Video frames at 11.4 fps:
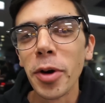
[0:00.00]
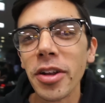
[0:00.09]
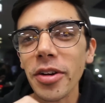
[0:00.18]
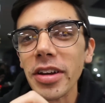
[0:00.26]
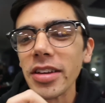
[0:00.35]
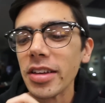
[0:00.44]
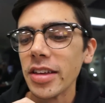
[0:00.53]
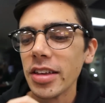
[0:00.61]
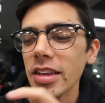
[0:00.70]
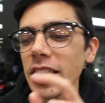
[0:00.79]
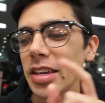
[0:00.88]
wondering,
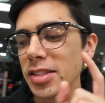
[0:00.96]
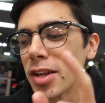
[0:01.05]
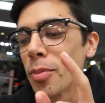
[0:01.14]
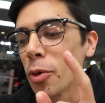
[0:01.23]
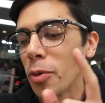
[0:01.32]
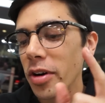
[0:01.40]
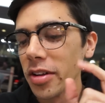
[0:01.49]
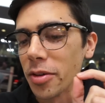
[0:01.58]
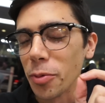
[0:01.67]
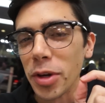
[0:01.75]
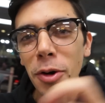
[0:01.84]
is number
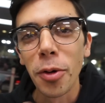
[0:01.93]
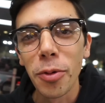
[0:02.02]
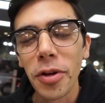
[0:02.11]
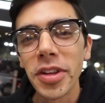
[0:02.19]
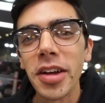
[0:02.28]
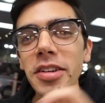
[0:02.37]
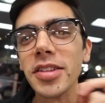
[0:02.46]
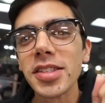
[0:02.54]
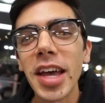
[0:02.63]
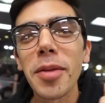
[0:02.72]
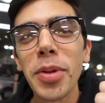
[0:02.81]
one with whole grilled onions.
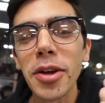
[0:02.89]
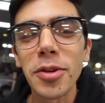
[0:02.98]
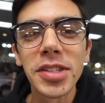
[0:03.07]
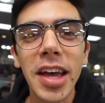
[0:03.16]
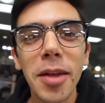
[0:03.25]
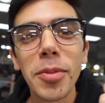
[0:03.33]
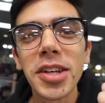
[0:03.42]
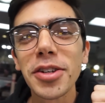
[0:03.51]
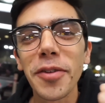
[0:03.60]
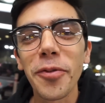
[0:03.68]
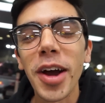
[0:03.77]
Add pickles, add
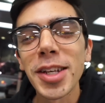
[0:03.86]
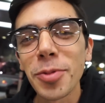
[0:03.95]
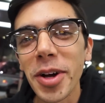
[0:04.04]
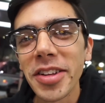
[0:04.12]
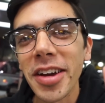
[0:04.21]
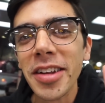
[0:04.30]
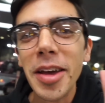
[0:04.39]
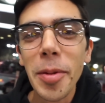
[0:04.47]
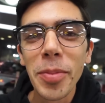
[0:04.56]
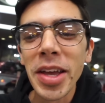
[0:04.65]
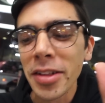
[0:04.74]
mustard, fries well done,
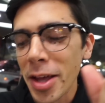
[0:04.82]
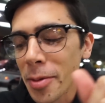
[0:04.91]
pink